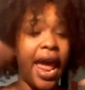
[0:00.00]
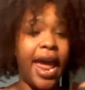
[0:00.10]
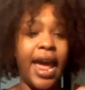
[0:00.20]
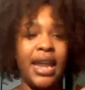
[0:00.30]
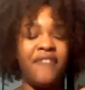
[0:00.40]

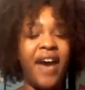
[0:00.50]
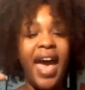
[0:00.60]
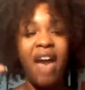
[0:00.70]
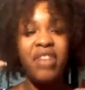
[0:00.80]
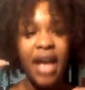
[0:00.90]
And if I
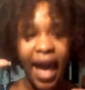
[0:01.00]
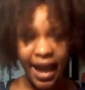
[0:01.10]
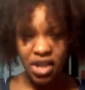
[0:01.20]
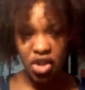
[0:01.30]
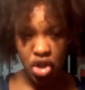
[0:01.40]
haven't
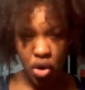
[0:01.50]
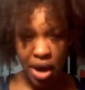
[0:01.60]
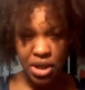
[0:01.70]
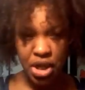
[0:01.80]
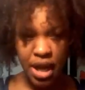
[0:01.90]
answered your
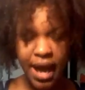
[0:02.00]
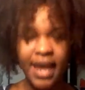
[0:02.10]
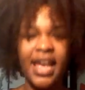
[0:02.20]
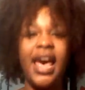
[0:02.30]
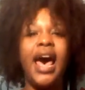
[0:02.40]
question
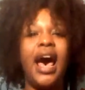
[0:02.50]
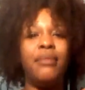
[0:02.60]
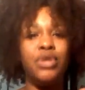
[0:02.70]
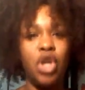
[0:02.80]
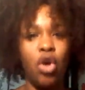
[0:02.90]
yet,
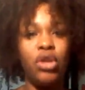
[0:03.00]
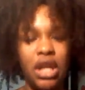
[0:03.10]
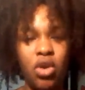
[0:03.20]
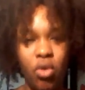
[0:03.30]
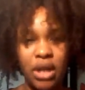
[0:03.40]
I'm
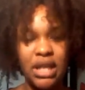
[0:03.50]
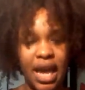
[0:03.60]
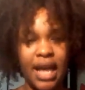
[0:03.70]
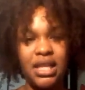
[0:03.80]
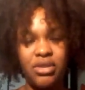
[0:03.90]
totally going to
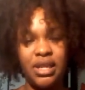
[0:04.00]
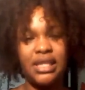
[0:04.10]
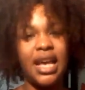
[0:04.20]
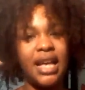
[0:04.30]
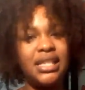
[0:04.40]
answer it.
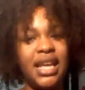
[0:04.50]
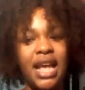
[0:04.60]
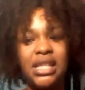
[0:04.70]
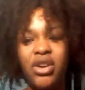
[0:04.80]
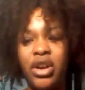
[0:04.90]
It's like I said,
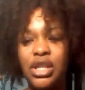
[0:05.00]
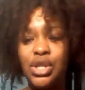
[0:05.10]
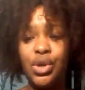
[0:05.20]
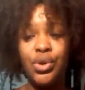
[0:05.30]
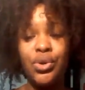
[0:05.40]
I started
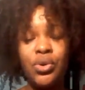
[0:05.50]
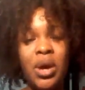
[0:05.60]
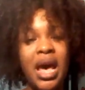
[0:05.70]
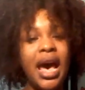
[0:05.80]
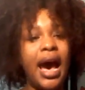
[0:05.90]
school.